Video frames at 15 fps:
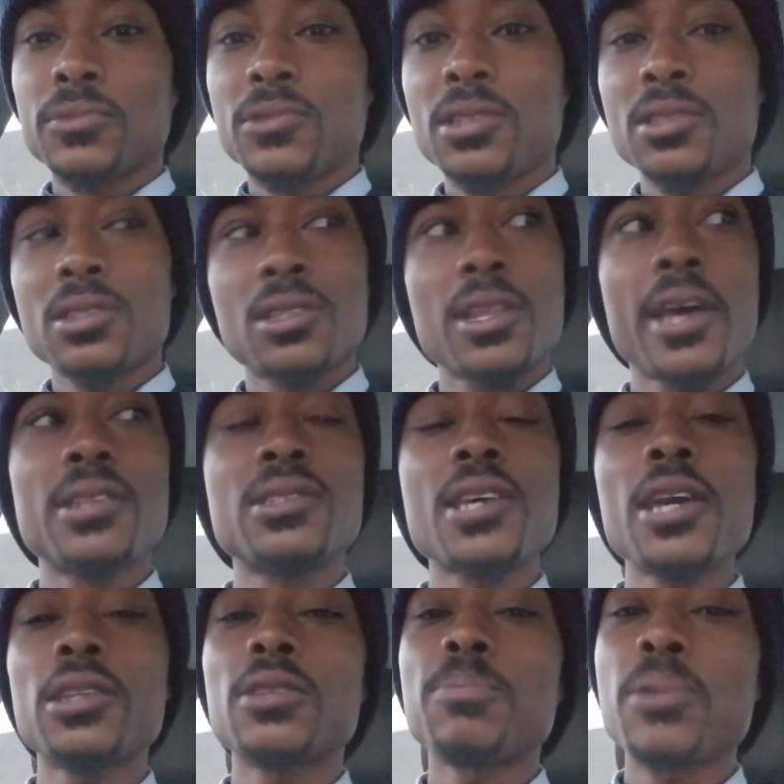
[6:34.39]
Just like,
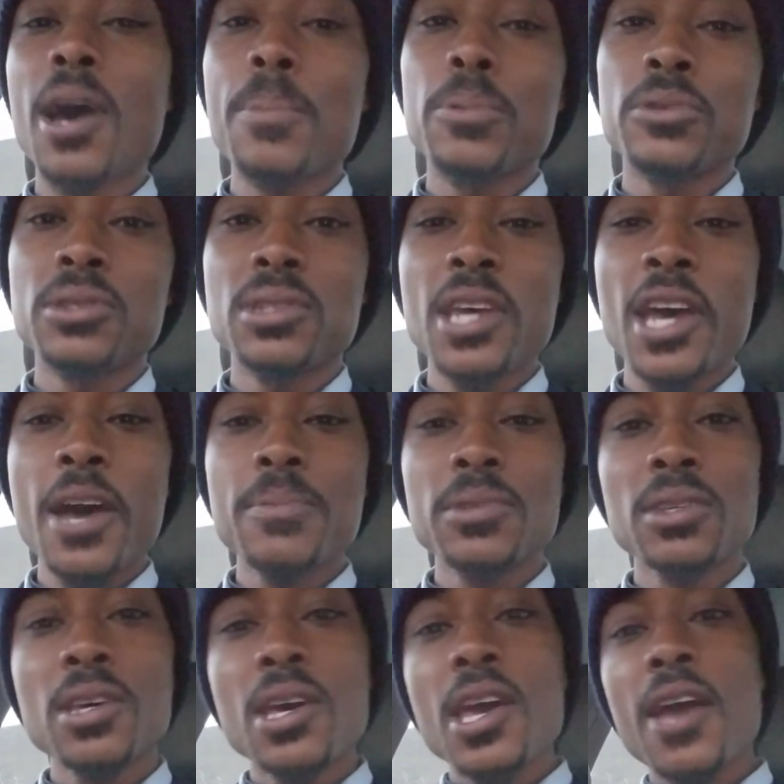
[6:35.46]
take the proper steps.
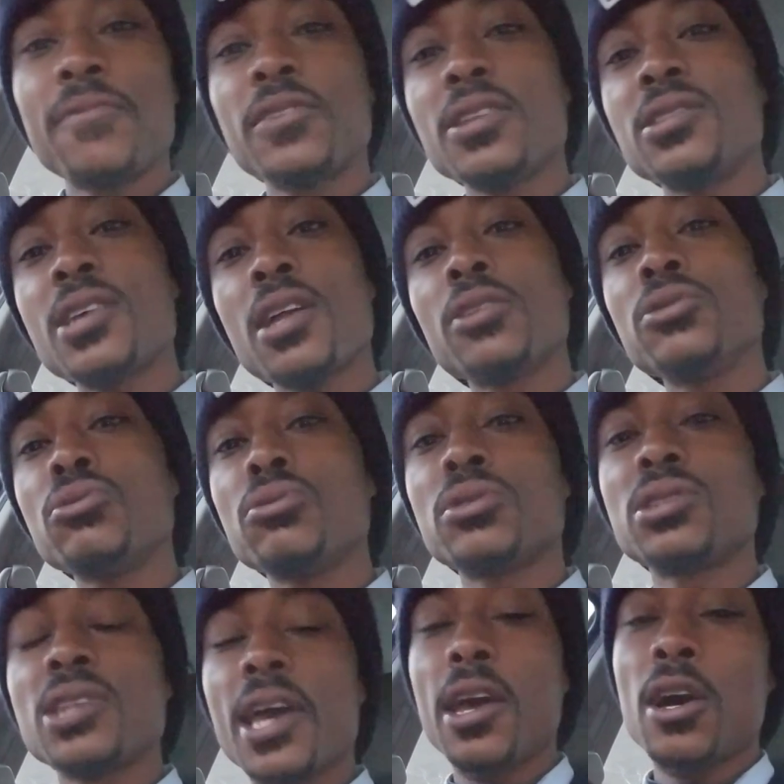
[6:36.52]
If they telling you to
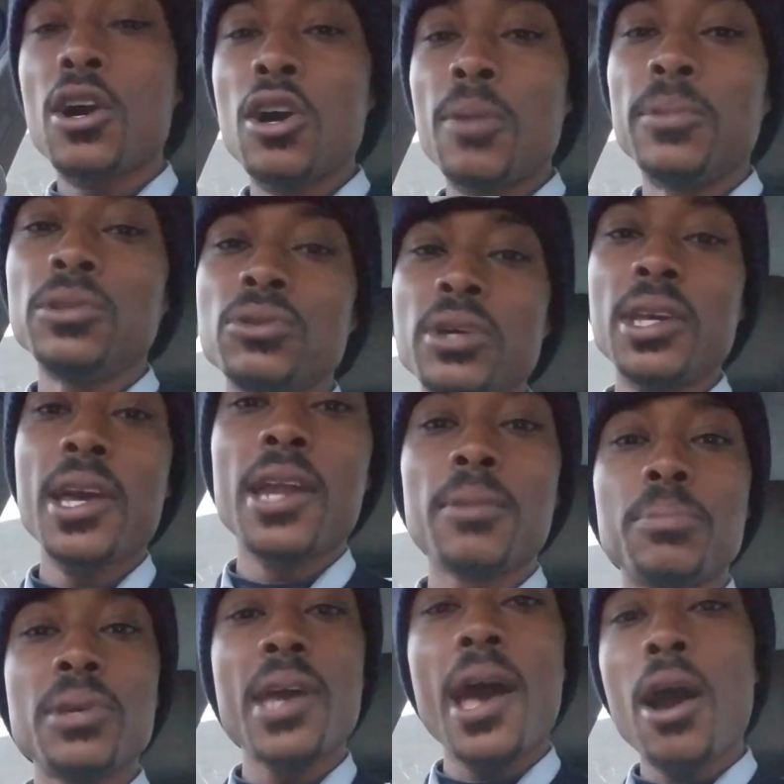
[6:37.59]
stay home and you ain't got to
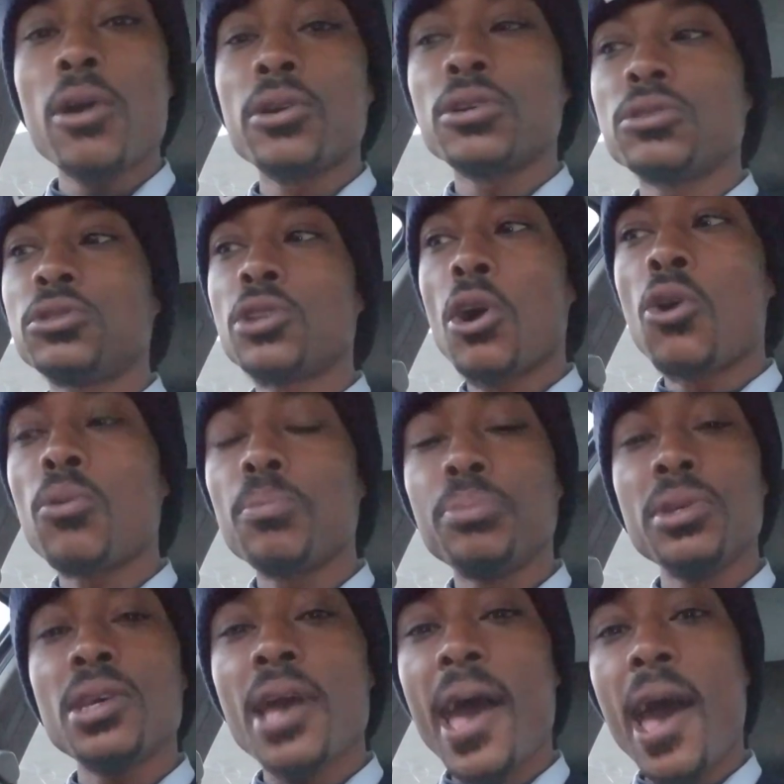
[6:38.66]
be out here, don't
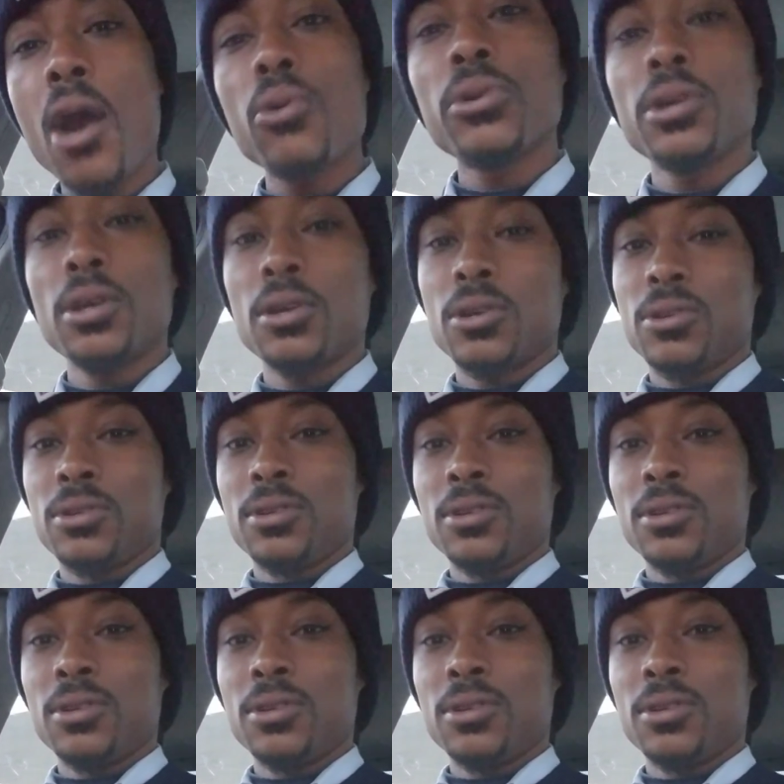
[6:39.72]
be out here.